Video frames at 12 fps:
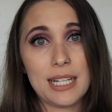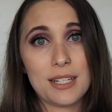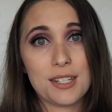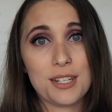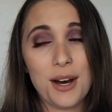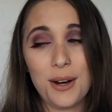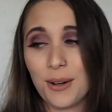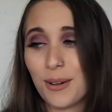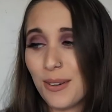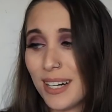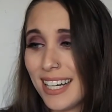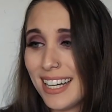
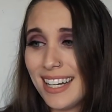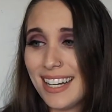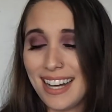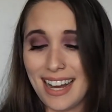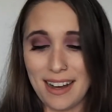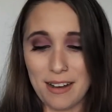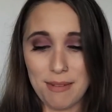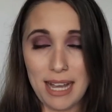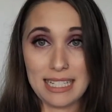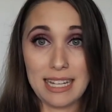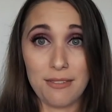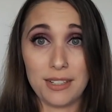So um,
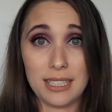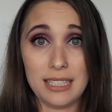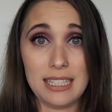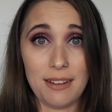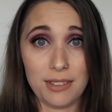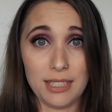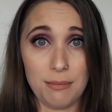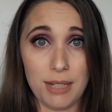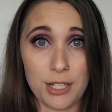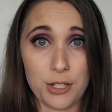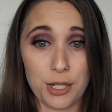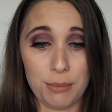I definitely, definitely
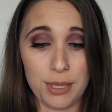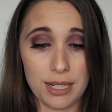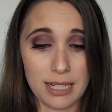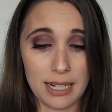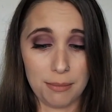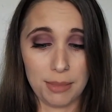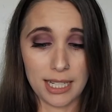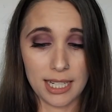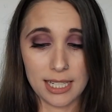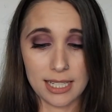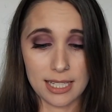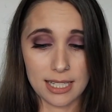make sure to put it up
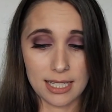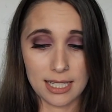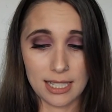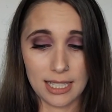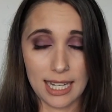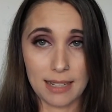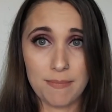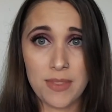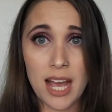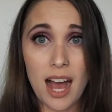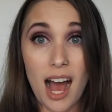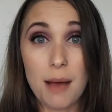because like
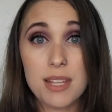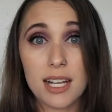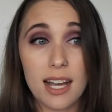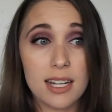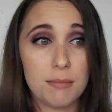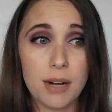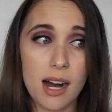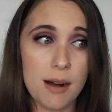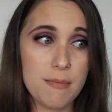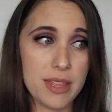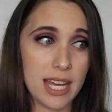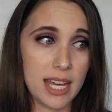I'm the kind of
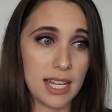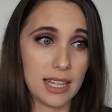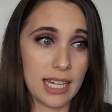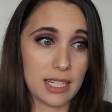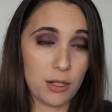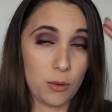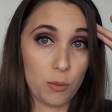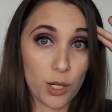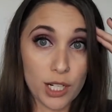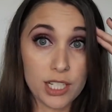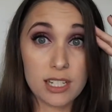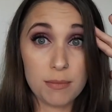mom that like the
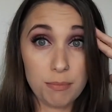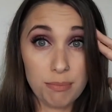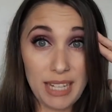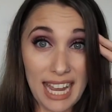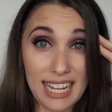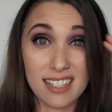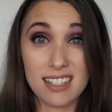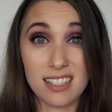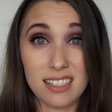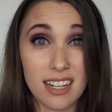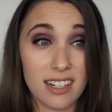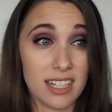worst case
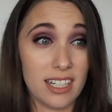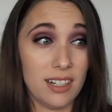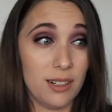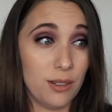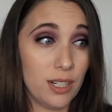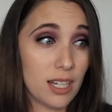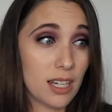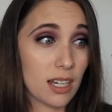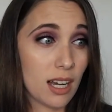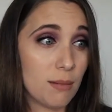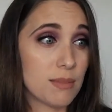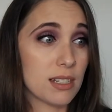scenario
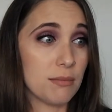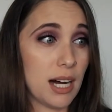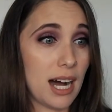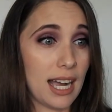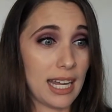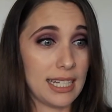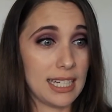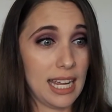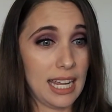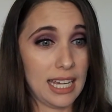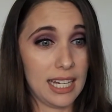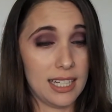comes to mind
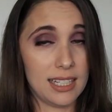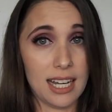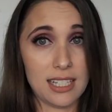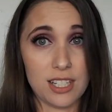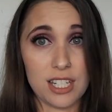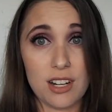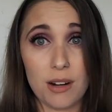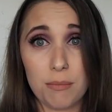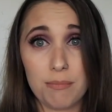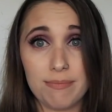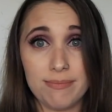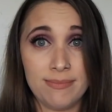and I just
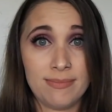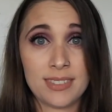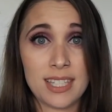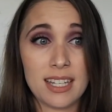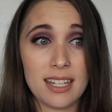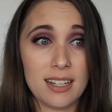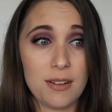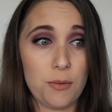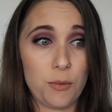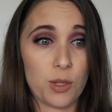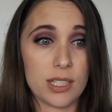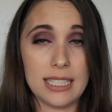start
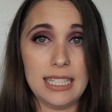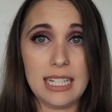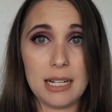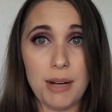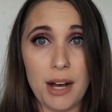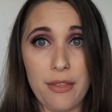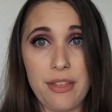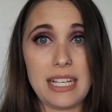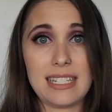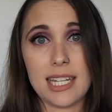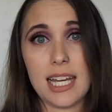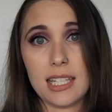worrying about
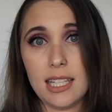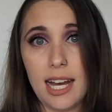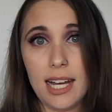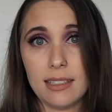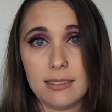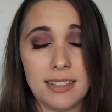things like that.